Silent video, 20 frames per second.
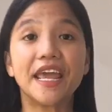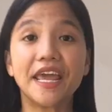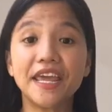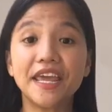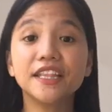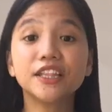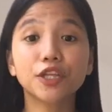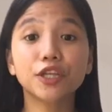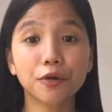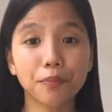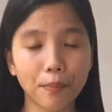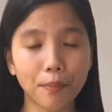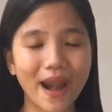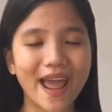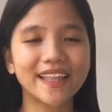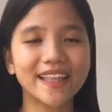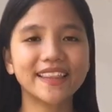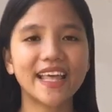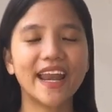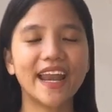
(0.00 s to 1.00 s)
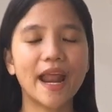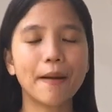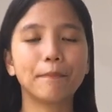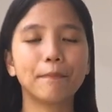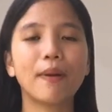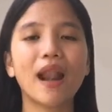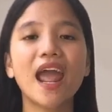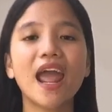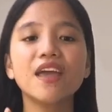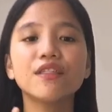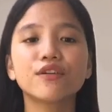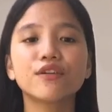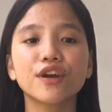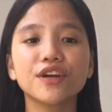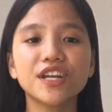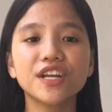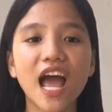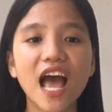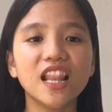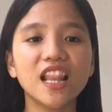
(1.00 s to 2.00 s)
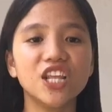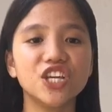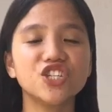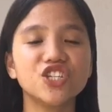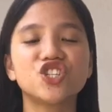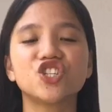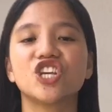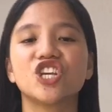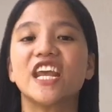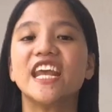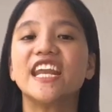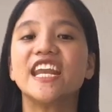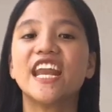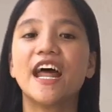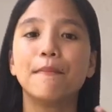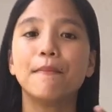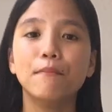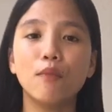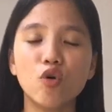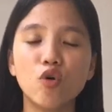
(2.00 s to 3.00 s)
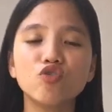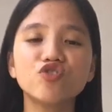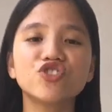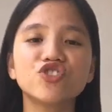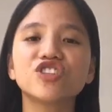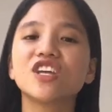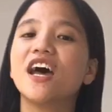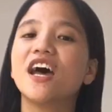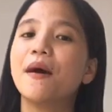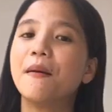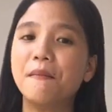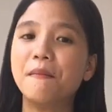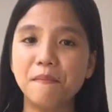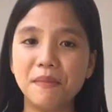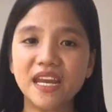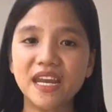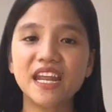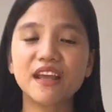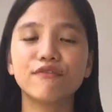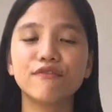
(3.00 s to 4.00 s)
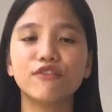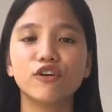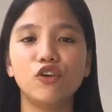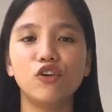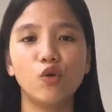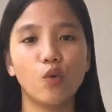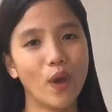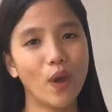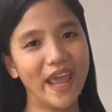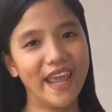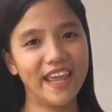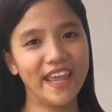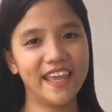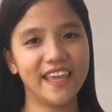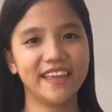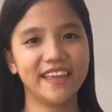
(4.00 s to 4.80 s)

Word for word: interpret, and apply their knowledge in a most meaningful way.